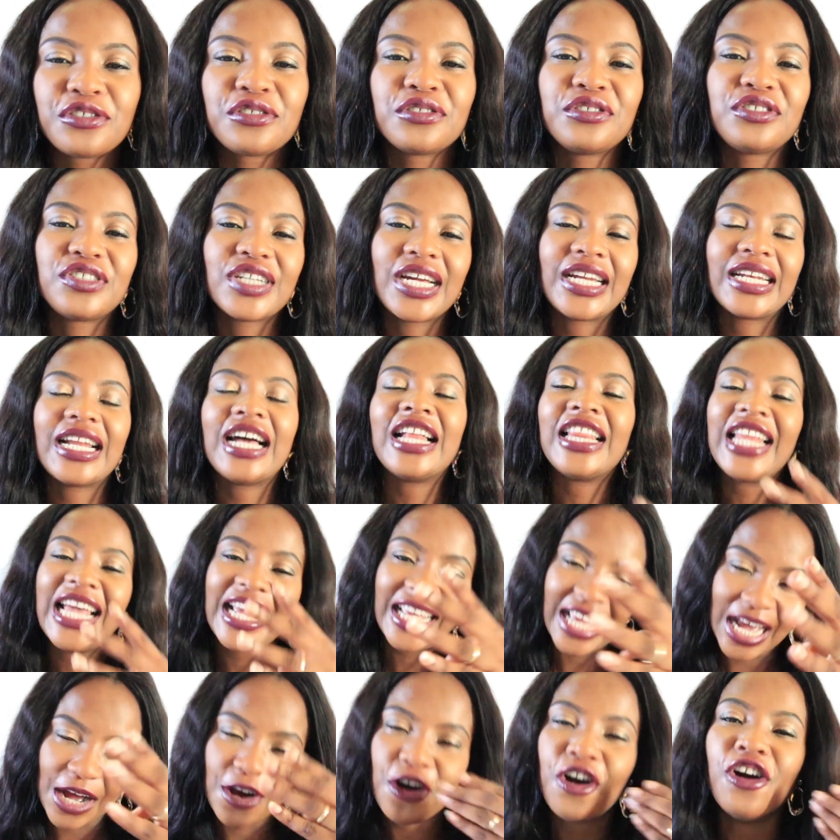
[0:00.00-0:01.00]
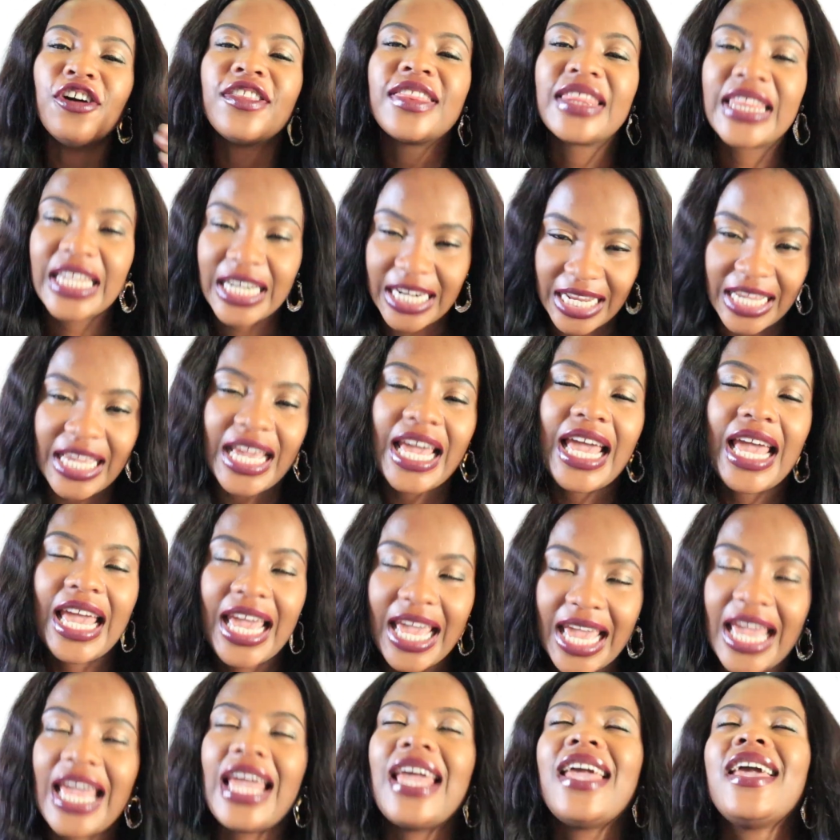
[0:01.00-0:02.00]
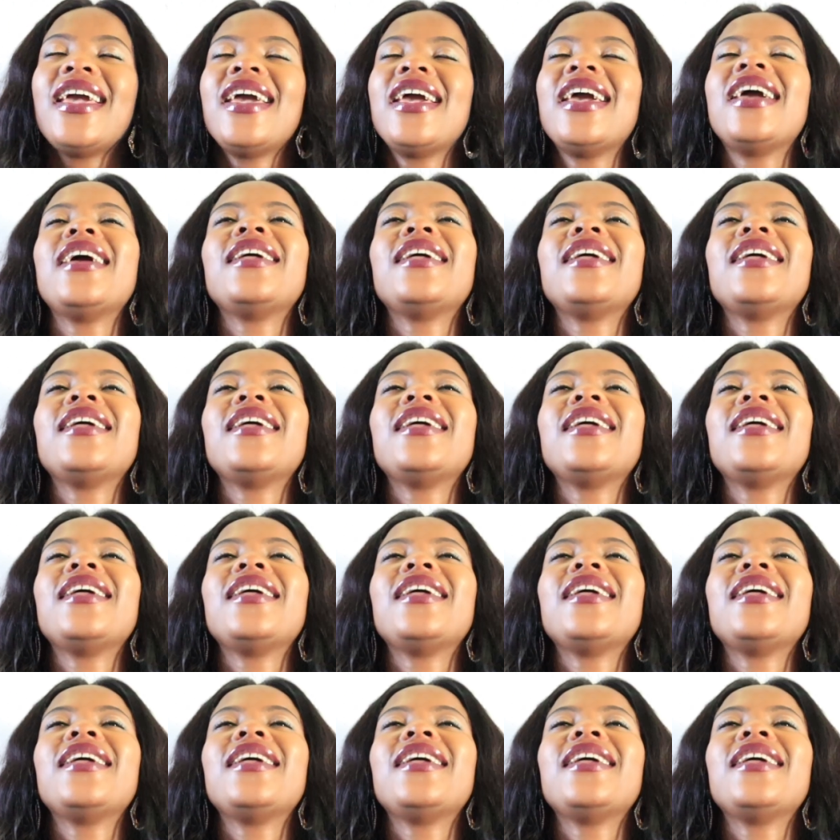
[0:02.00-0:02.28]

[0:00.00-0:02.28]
children, or like or 3,